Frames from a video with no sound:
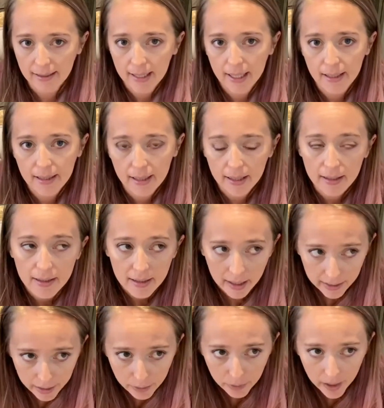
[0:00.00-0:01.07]
He's in
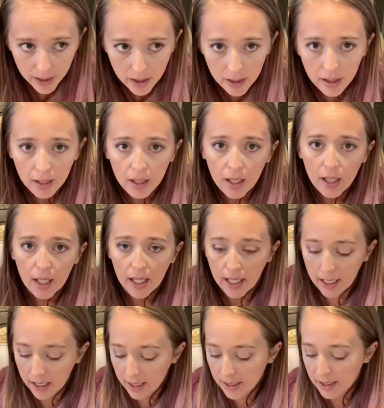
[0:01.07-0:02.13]
2nd grade,
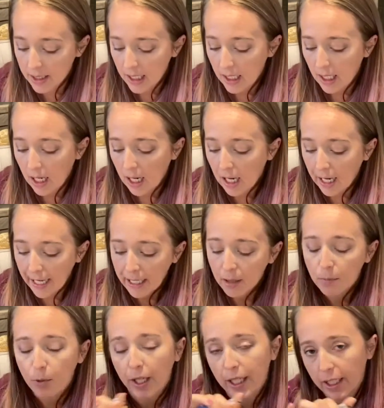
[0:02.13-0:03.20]
and I am
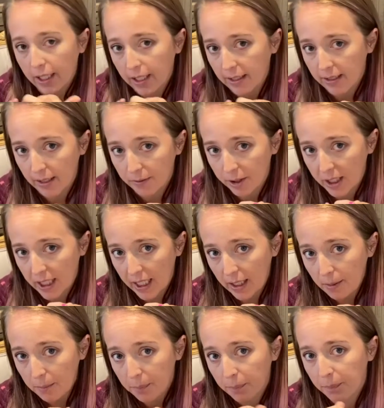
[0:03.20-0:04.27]
writing his every day
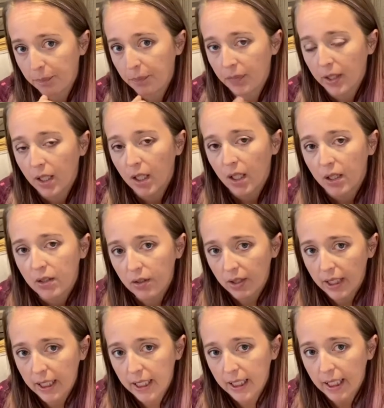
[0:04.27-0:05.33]
so that
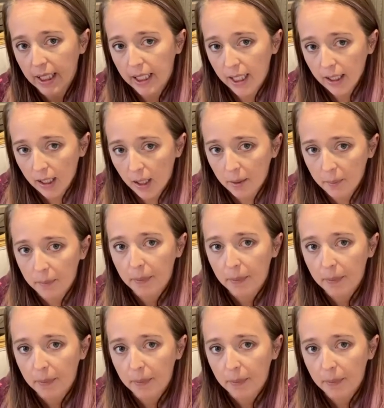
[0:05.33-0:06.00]
he can get up,